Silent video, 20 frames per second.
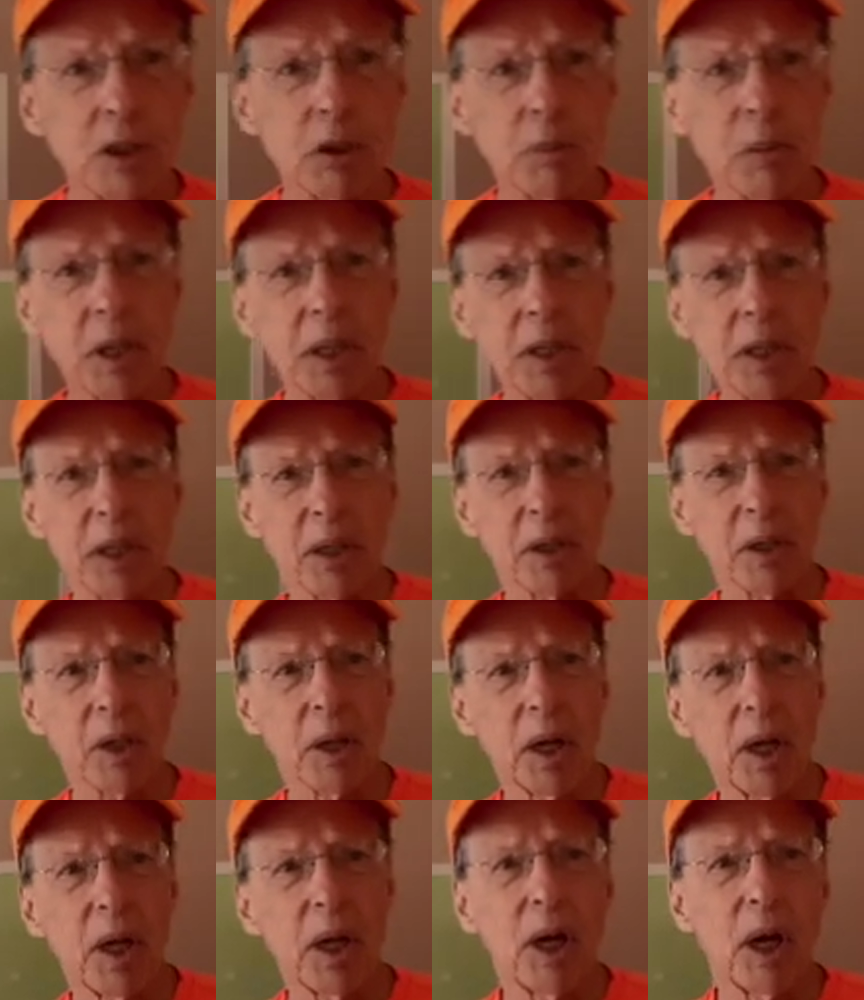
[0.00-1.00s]
begin
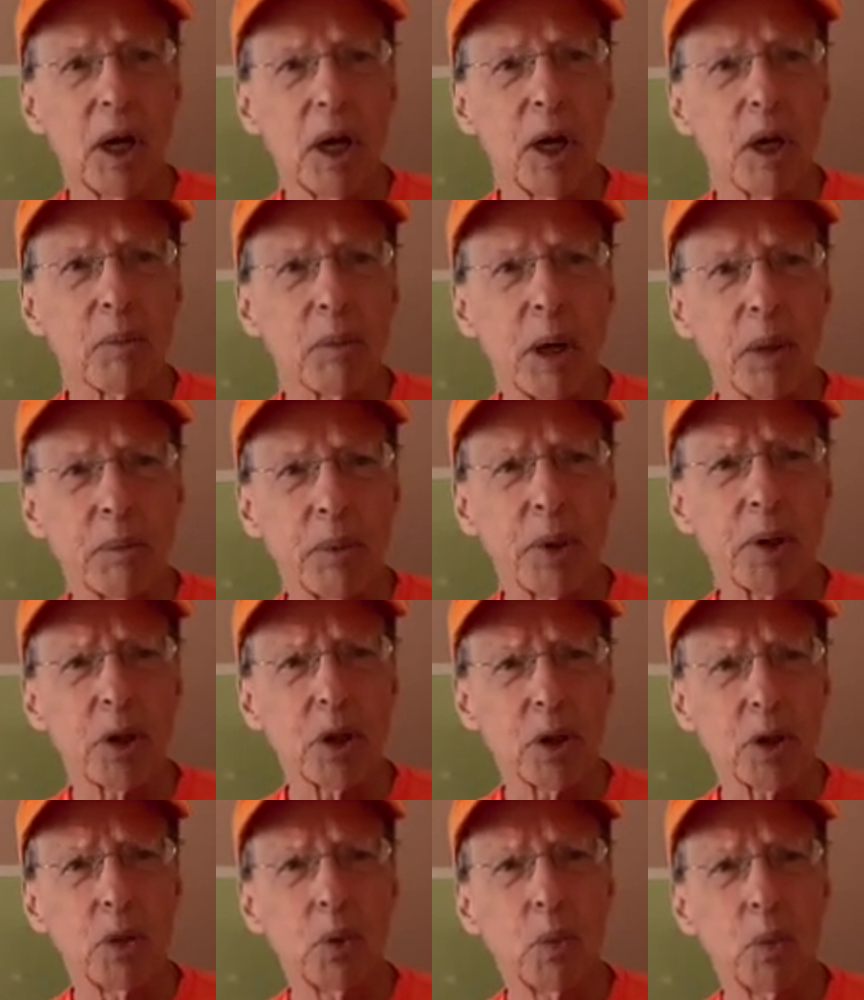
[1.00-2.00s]
by
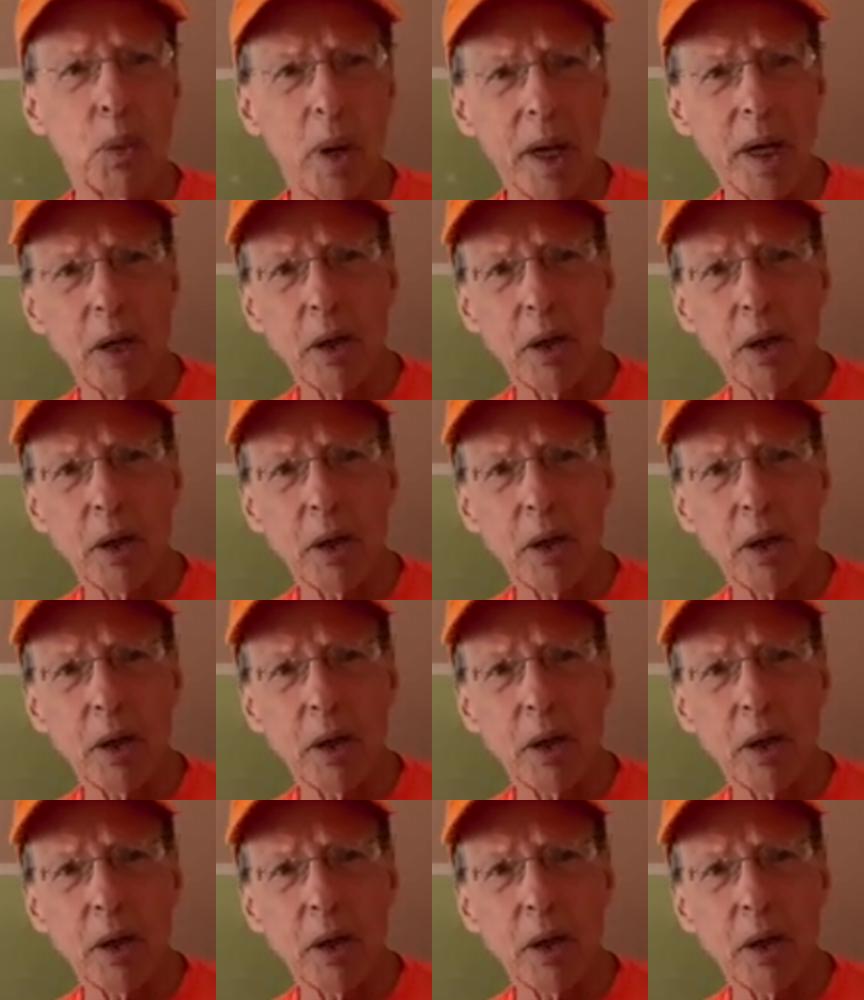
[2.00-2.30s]
putting you way